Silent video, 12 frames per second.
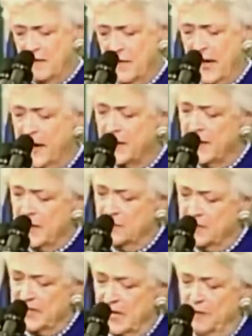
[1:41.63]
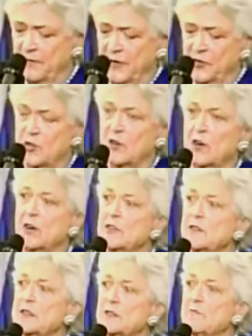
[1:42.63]
finding himself in charge
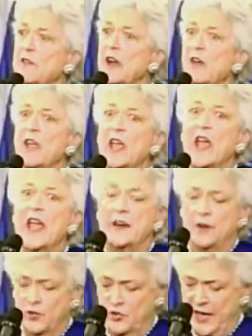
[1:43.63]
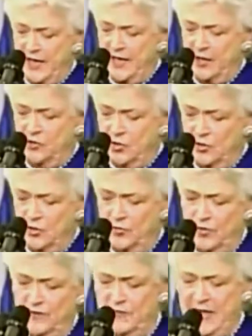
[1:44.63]
of some very energetic
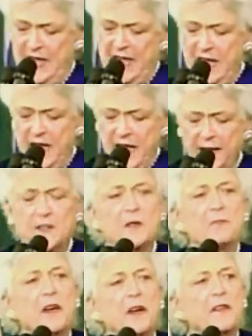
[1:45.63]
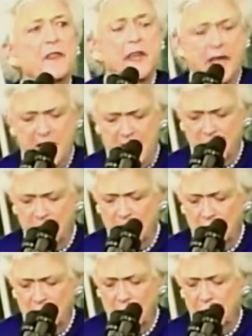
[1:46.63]
children, hits upon the game
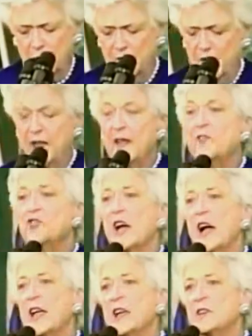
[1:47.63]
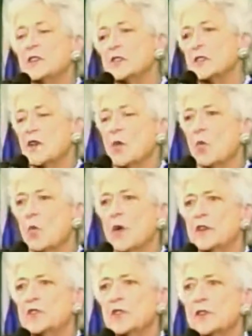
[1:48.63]
called Giants,
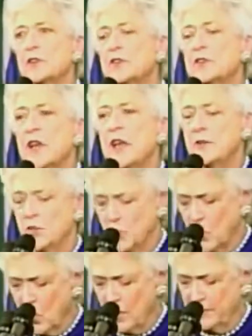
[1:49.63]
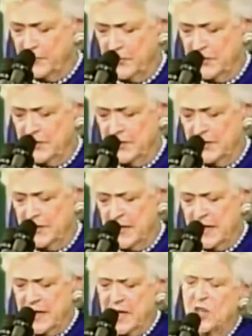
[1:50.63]
Wizards, and Dwarfs.
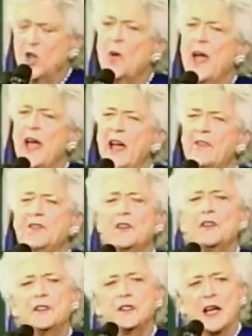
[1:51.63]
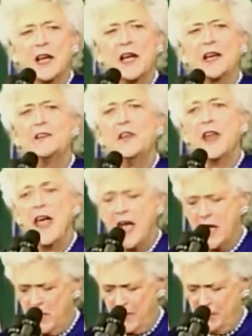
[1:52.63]
You have to decide
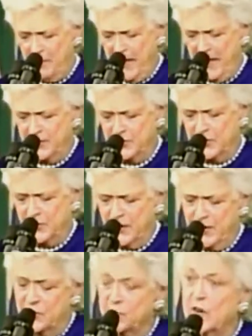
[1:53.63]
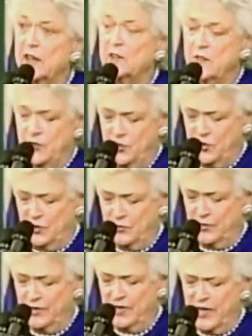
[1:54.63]
now, the pastor instructed the
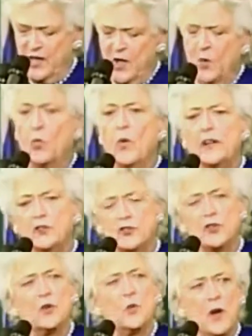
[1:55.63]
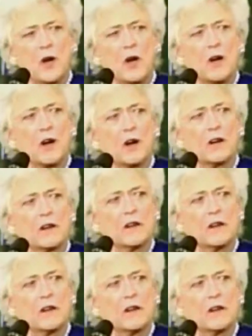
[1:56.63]
children, which you are,